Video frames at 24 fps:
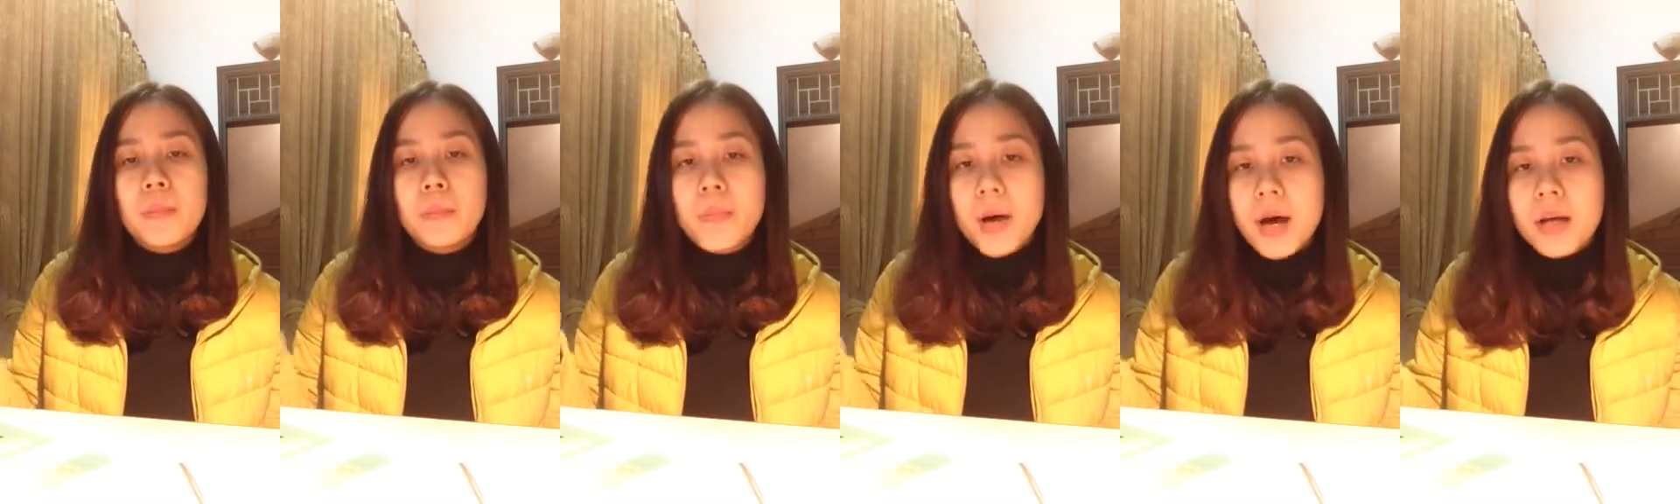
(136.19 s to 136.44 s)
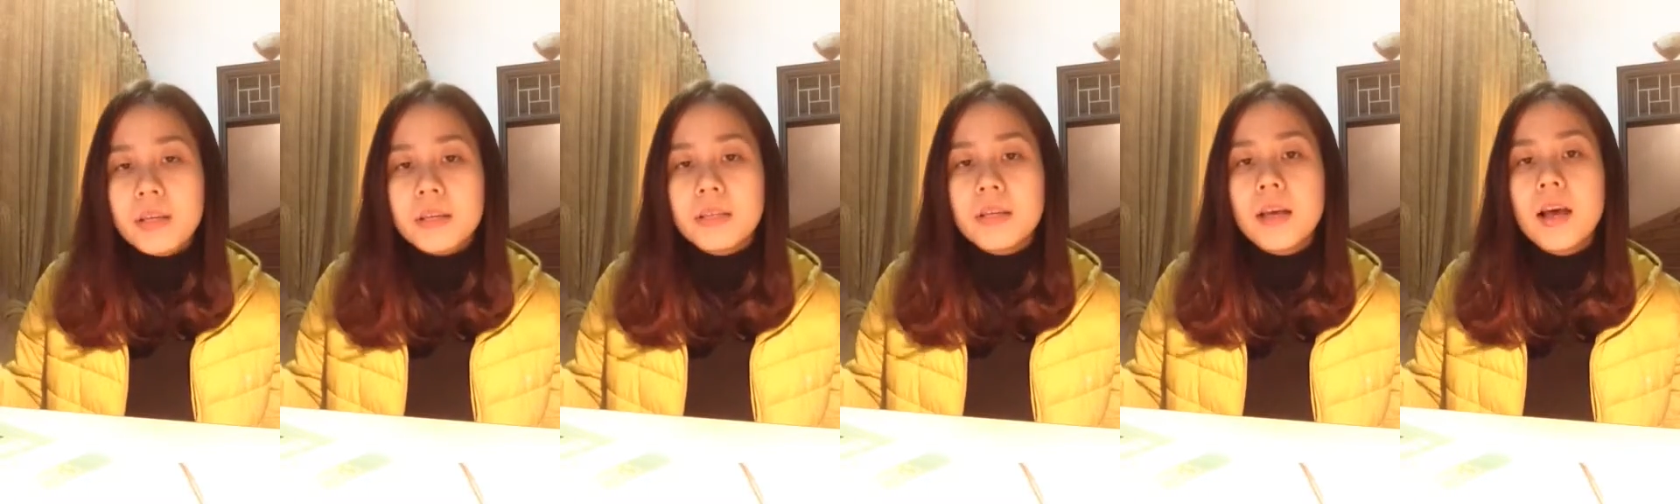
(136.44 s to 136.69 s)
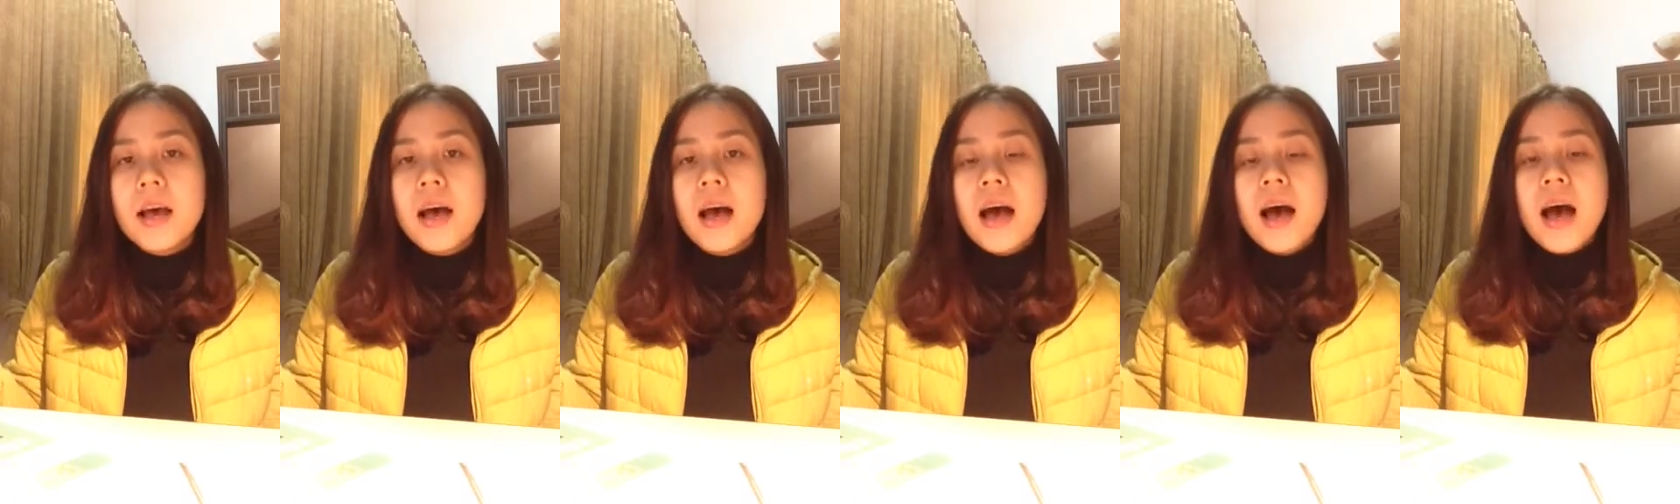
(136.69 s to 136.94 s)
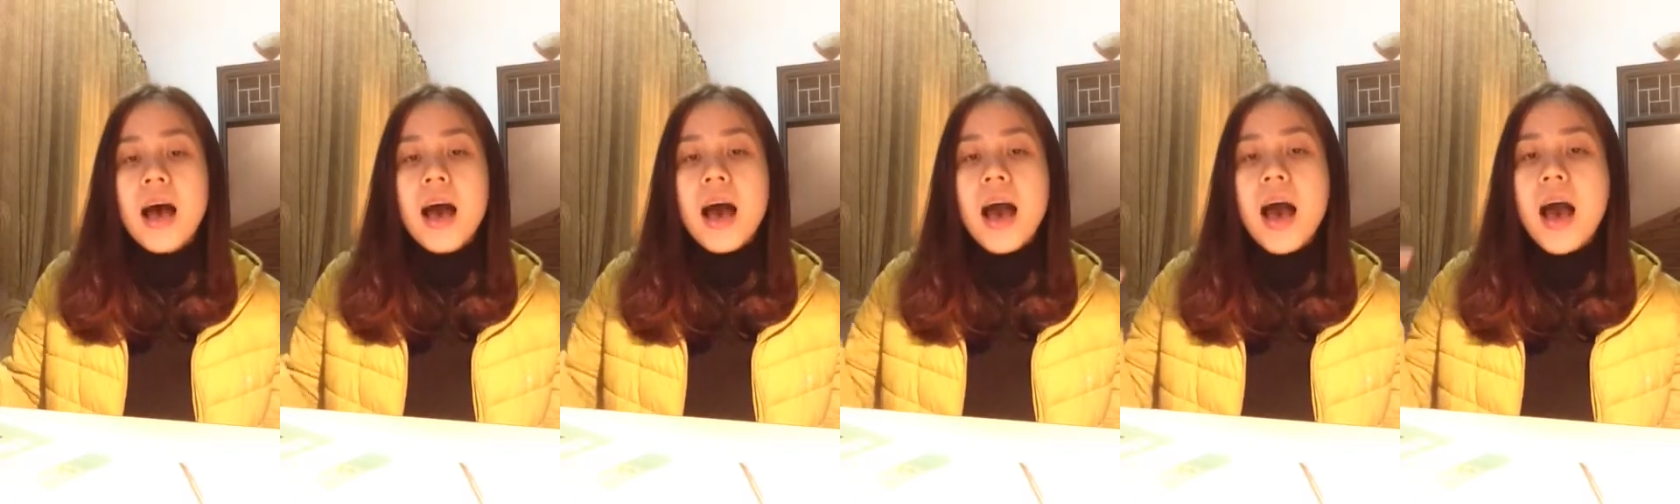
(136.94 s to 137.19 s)
but
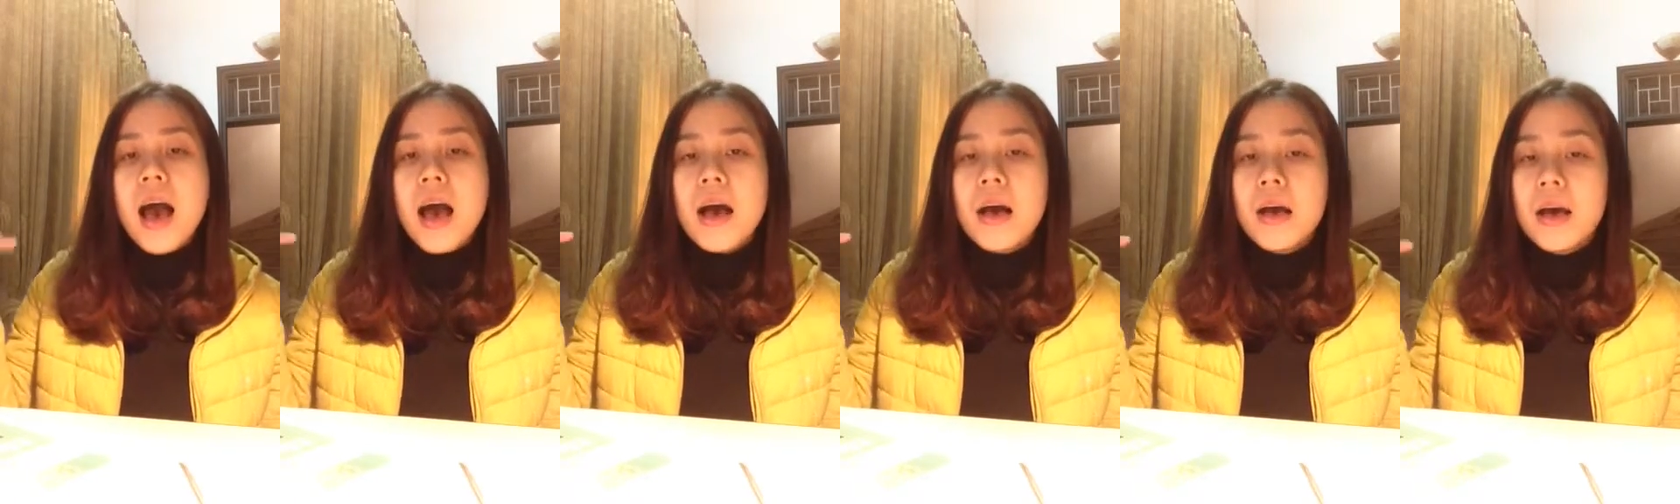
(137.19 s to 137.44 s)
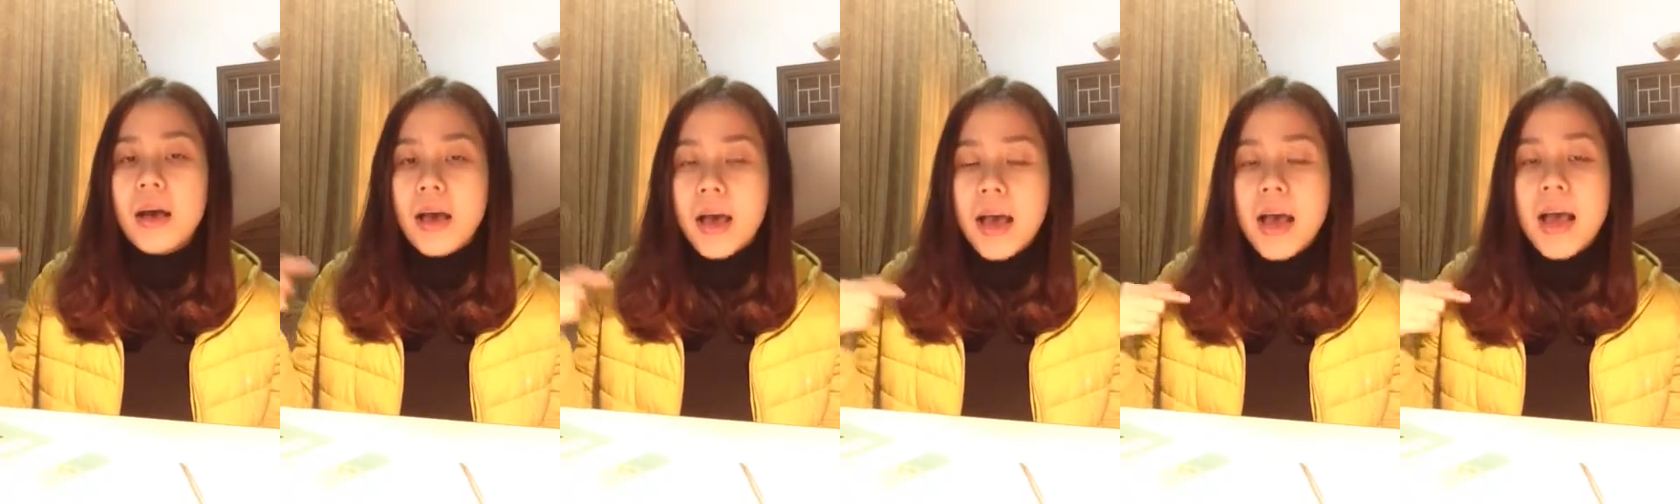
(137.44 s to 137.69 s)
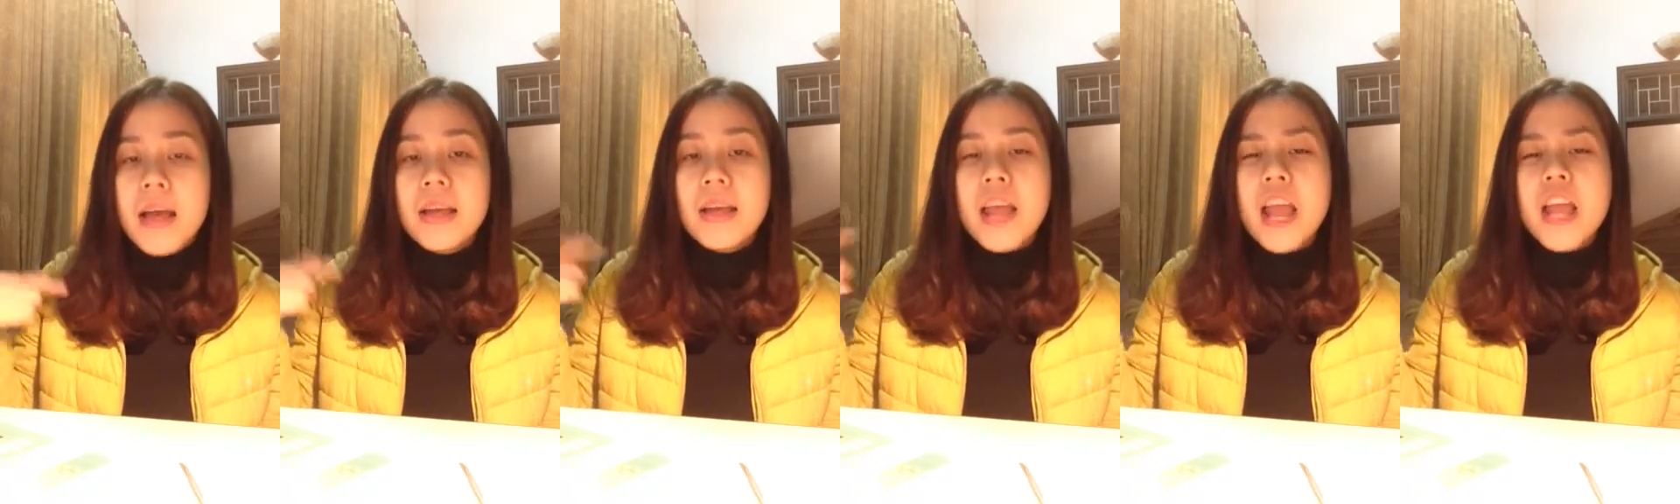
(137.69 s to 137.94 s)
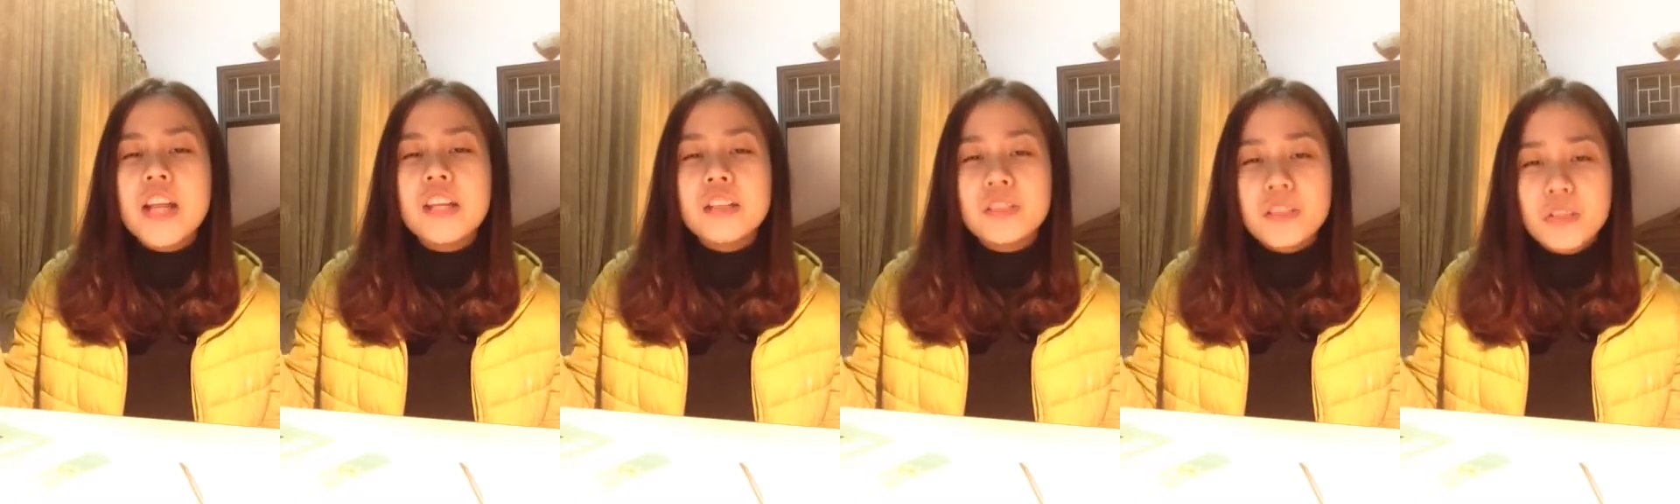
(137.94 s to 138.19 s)
I
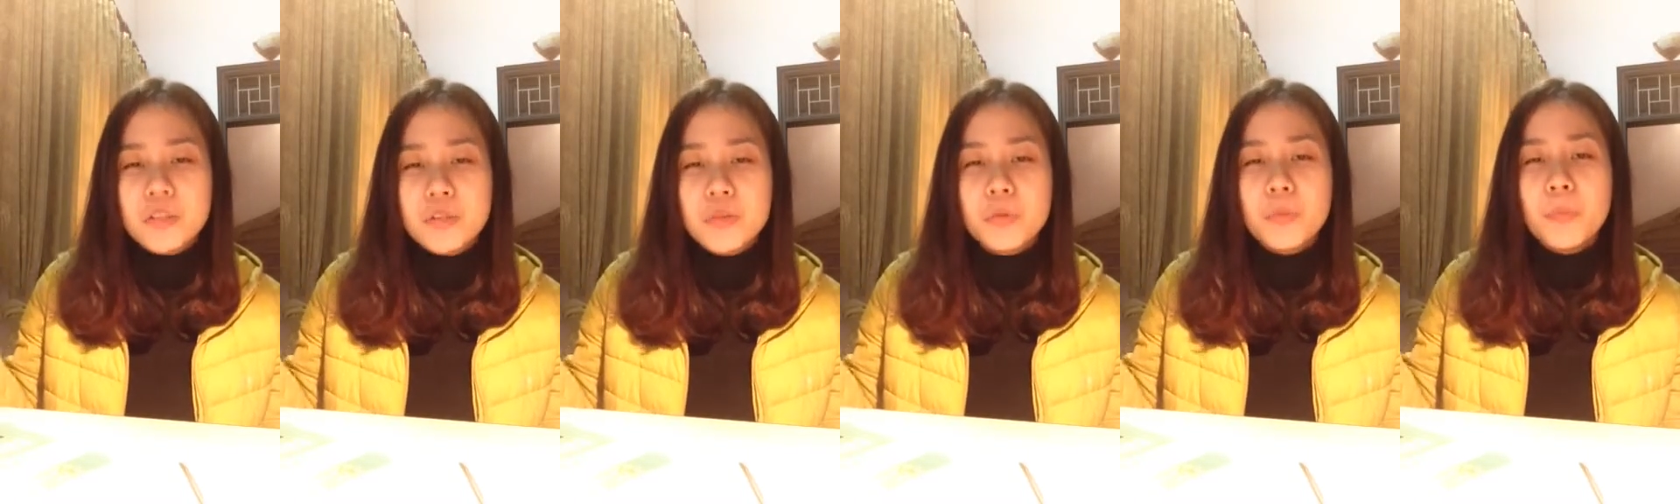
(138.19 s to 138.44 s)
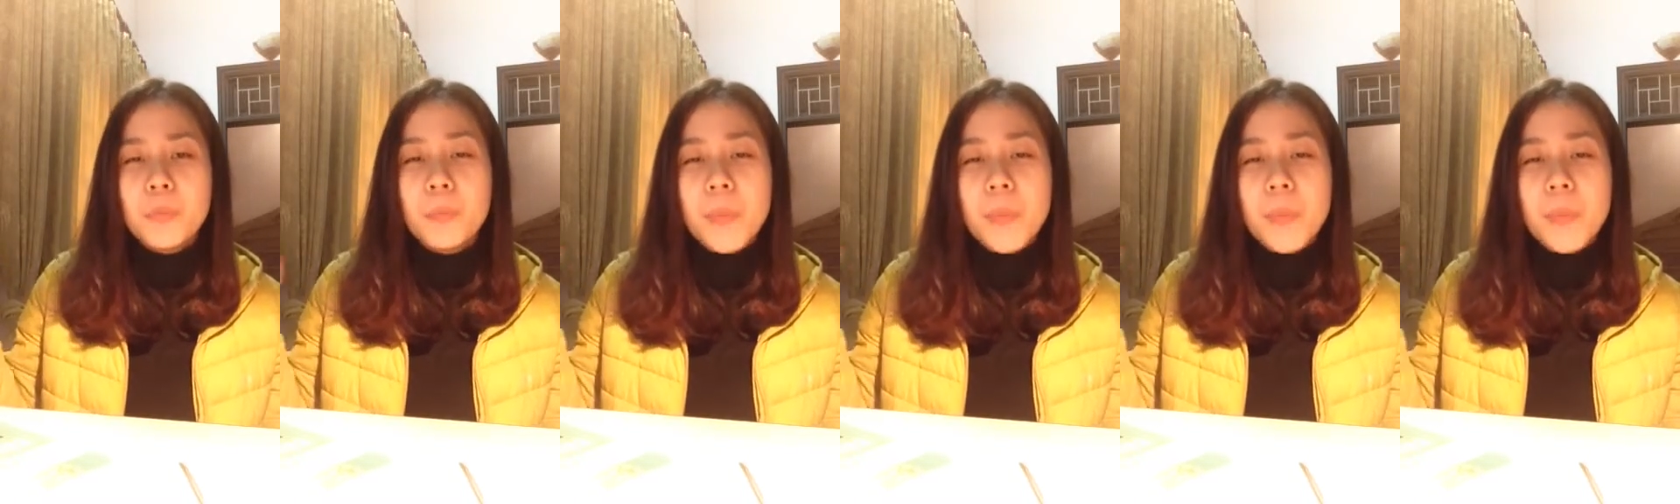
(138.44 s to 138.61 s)
and you